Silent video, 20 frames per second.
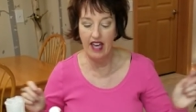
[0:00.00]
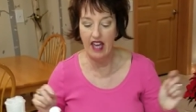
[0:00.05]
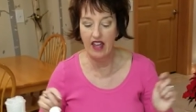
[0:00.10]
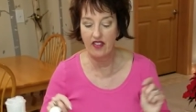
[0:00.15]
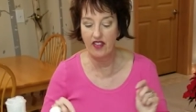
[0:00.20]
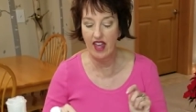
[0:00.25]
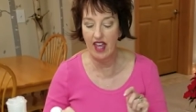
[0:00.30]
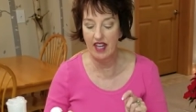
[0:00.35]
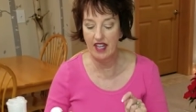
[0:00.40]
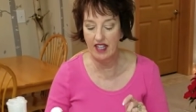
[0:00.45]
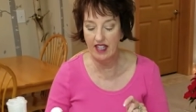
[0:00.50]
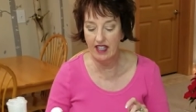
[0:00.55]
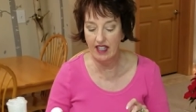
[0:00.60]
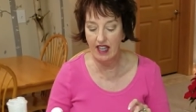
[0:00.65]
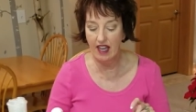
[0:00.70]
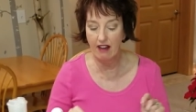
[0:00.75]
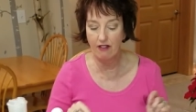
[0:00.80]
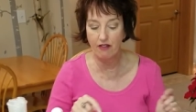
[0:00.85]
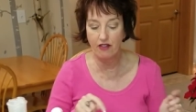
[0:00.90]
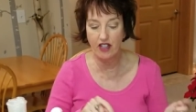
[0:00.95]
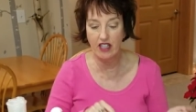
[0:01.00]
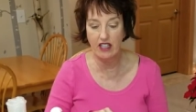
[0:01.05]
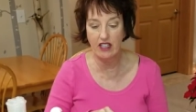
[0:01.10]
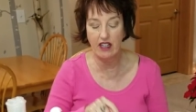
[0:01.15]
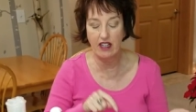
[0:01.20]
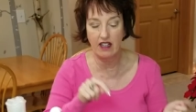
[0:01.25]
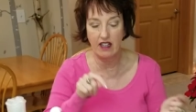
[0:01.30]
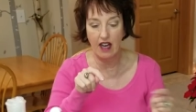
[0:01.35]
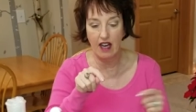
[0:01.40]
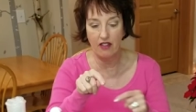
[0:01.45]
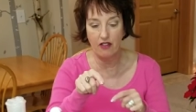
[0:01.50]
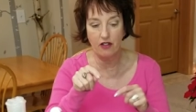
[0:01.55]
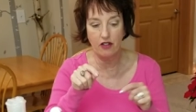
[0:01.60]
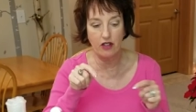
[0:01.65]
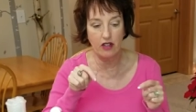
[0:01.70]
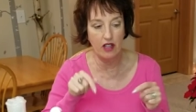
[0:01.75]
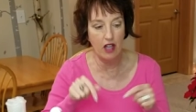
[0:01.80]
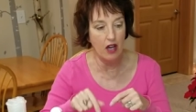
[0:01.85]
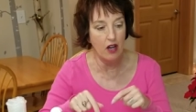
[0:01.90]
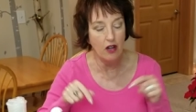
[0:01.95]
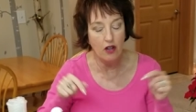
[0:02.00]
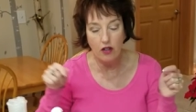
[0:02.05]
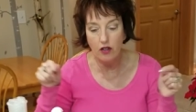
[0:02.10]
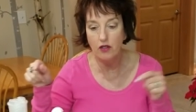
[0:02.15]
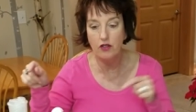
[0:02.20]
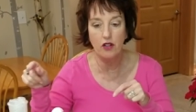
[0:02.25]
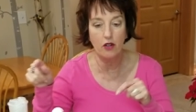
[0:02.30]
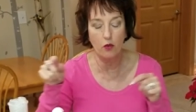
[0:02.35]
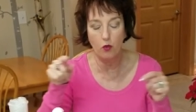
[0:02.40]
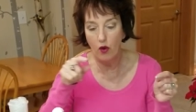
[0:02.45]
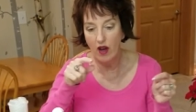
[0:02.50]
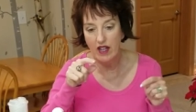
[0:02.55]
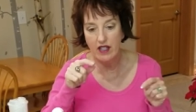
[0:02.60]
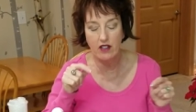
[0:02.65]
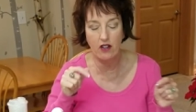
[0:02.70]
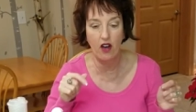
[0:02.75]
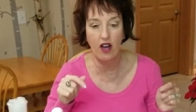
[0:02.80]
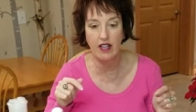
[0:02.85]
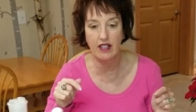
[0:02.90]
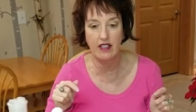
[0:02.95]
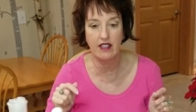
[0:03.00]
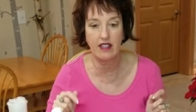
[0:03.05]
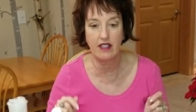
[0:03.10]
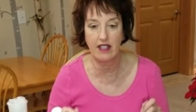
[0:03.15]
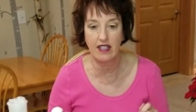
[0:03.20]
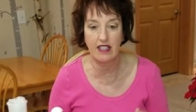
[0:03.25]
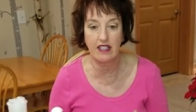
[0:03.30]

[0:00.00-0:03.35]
and then every other load or whatnot can